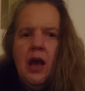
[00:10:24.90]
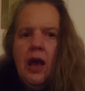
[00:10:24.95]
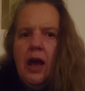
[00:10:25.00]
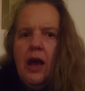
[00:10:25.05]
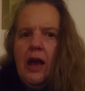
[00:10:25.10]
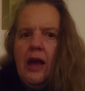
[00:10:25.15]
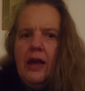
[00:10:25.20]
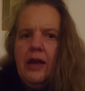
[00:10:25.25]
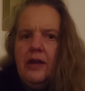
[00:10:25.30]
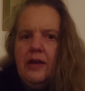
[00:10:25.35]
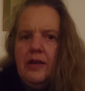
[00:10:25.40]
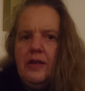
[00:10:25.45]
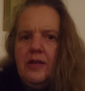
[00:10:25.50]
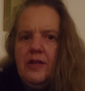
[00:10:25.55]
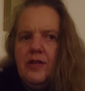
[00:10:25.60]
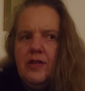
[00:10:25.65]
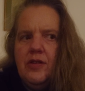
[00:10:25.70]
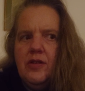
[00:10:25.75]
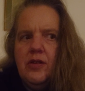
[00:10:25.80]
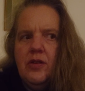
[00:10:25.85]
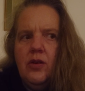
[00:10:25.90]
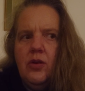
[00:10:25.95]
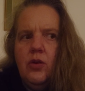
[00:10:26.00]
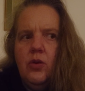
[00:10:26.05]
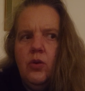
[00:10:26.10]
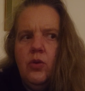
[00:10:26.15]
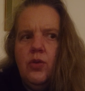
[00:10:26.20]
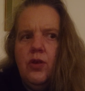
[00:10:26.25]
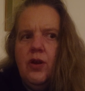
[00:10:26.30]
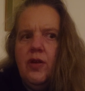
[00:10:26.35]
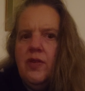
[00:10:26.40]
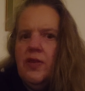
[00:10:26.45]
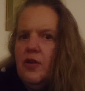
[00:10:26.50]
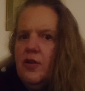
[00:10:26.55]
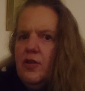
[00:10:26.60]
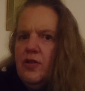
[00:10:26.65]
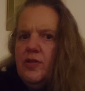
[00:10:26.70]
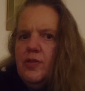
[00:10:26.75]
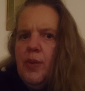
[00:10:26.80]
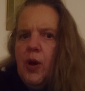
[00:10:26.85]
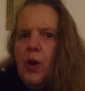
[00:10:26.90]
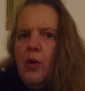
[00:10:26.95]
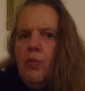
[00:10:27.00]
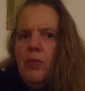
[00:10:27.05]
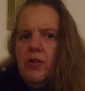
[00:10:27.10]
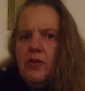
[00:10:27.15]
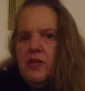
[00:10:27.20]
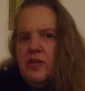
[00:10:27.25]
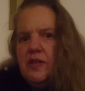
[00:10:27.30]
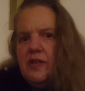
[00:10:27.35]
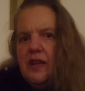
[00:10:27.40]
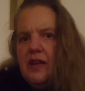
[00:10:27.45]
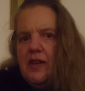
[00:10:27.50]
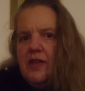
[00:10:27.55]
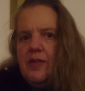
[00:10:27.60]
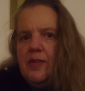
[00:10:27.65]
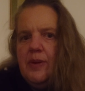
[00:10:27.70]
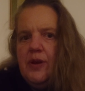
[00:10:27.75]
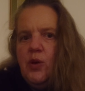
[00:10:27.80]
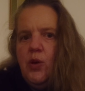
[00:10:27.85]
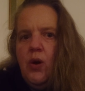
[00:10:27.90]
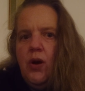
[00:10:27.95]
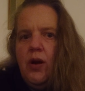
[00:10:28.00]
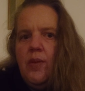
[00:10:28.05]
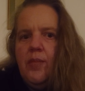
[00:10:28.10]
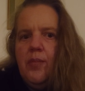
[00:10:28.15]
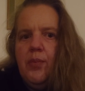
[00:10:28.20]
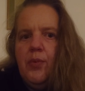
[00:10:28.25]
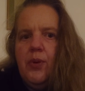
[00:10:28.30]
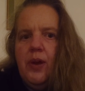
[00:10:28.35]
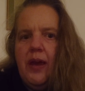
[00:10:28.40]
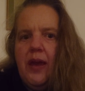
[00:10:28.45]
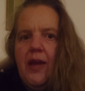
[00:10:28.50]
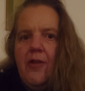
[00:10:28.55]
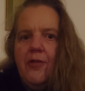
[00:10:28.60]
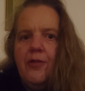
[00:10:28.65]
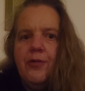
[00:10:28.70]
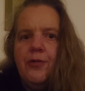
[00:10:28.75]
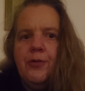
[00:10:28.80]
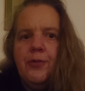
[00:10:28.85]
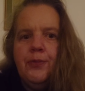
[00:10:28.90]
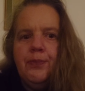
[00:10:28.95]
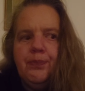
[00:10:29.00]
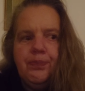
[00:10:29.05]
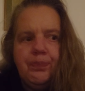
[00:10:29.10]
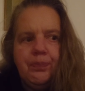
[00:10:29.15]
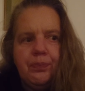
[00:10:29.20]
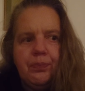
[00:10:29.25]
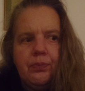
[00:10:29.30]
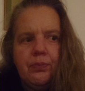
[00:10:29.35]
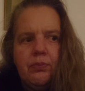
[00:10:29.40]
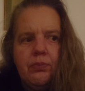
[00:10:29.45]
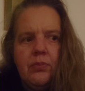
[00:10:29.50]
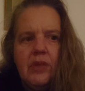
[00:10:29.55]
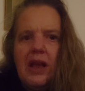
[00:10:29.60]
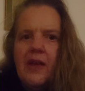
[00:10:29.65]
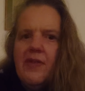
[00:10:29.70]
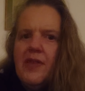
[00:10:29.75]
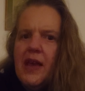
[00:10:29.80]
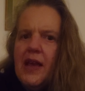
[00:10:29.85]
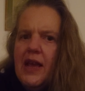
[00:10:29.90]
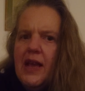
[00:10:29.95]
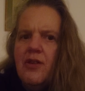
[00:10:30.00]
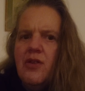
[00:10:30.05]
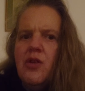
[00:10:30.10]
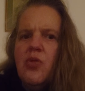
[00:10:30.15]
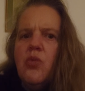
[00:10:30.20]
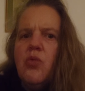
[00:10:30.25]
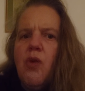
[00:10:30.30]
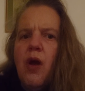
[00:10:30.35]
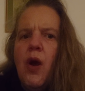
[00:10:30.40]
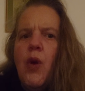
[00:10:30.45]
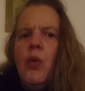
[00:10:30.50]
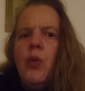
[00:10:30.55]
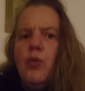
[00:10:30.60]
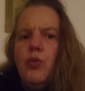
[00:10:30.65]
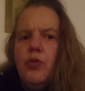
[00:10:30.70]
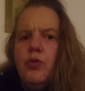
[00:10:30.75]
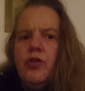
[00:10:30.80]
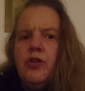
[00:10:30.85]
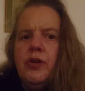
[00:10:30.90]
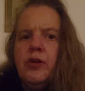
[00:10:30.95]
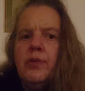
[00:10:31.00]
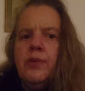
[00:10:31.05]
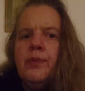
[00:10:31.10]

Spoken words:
And although those moments tend to be quite brief, they can erode